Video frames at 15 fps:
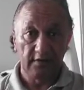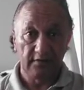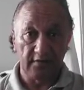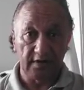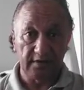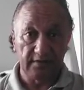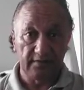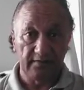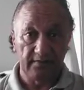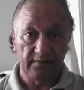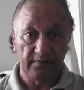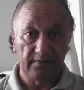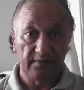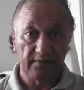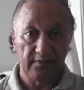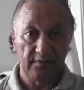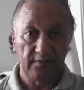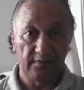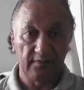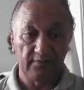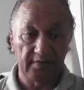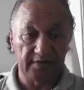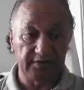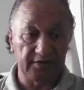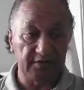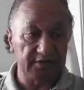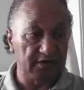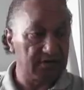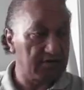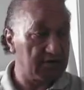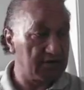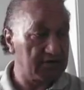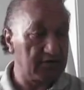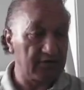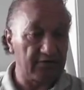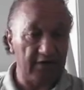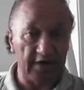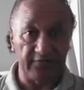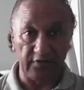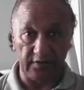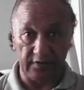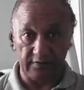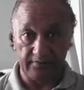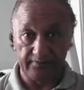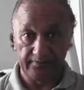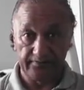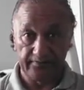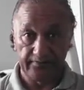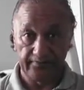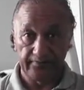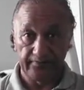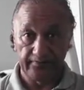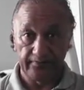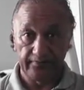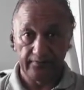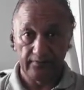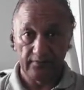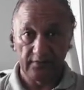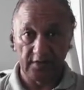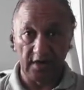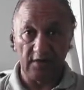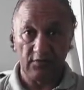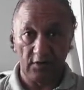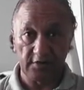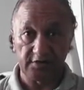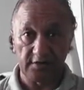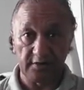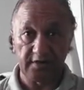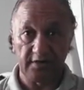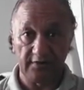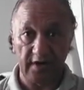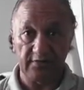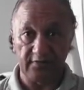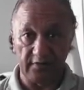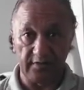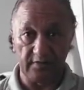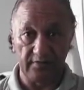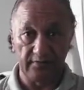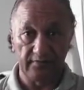right? But you didn't. I was looking around for you. I was looking around for you.